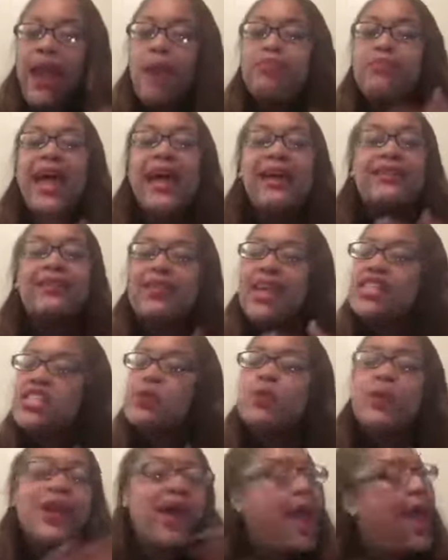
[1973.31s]
I'm like this
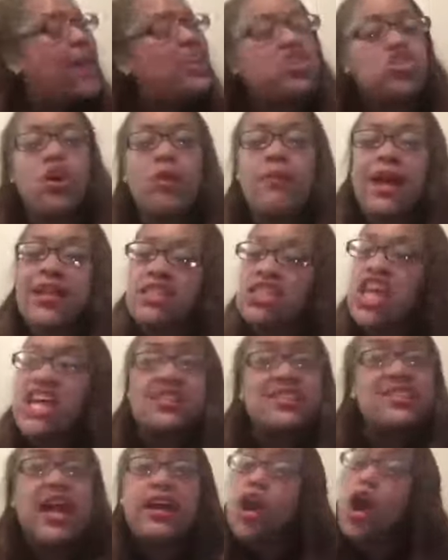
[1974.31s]
with an S on my
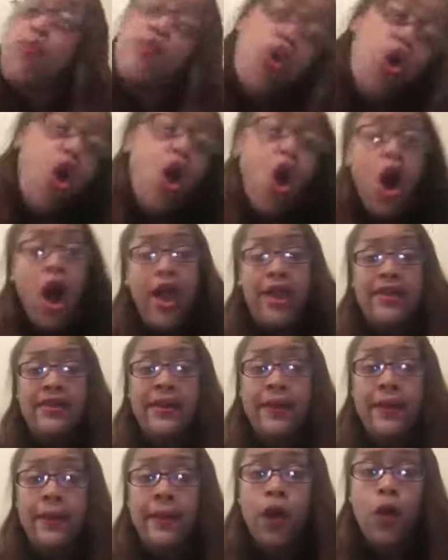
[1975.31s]
chest, like, come
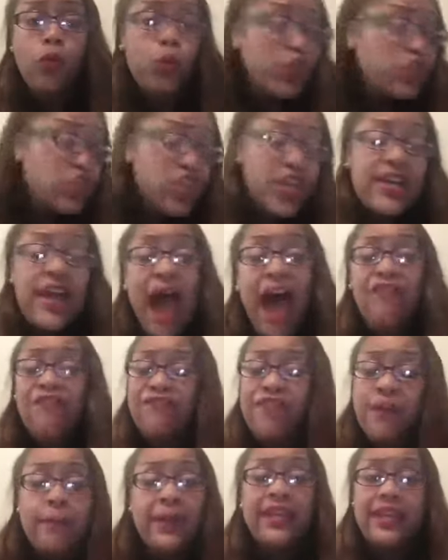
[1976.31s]
on. What you got
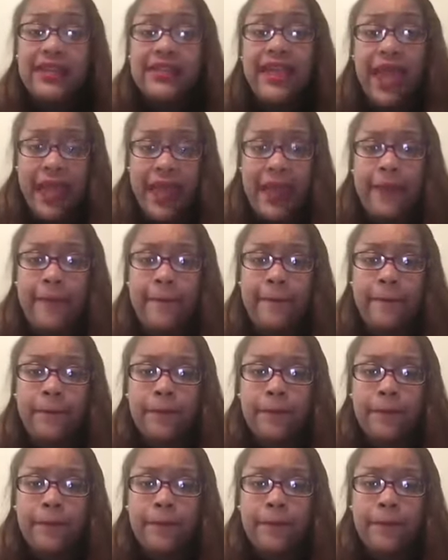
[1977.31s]
for me today?